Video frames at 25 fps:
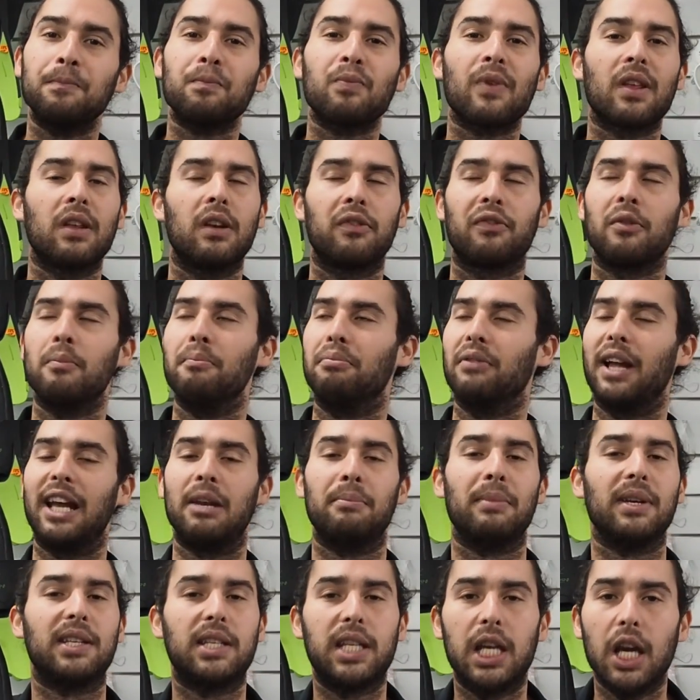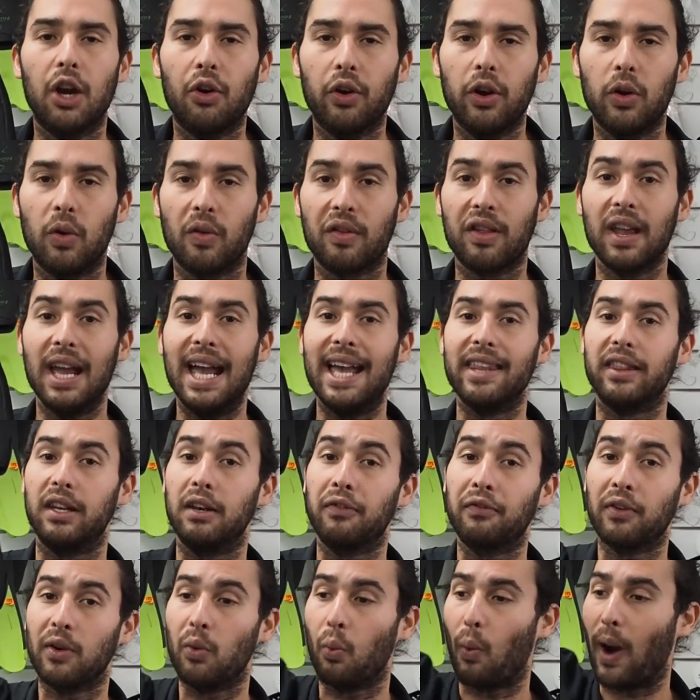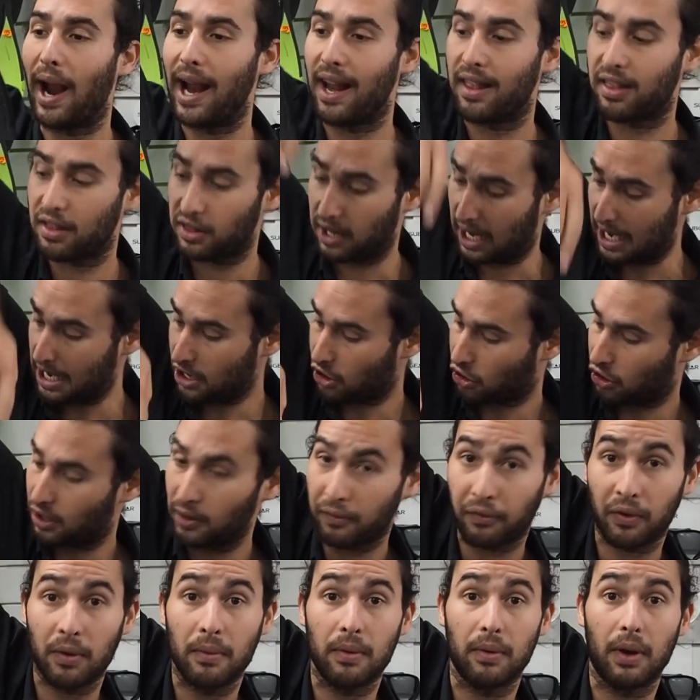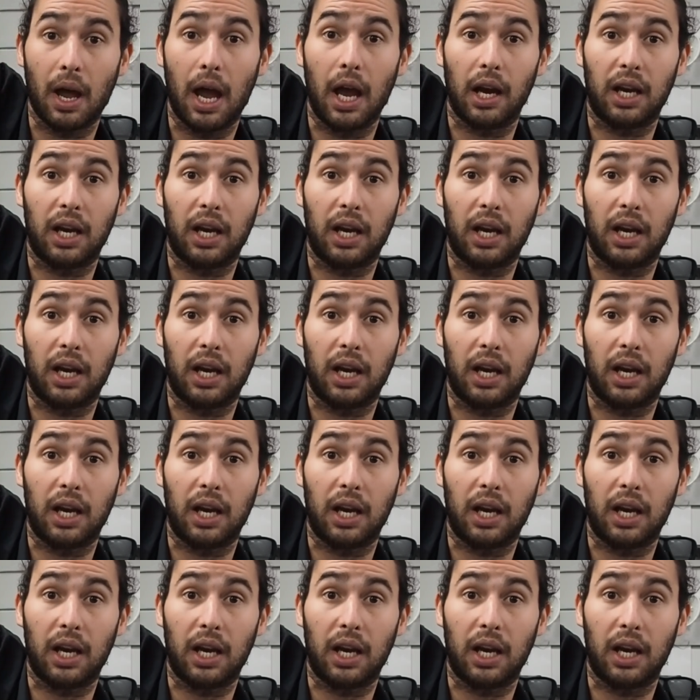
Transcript: the different blade materials, the different ways that each different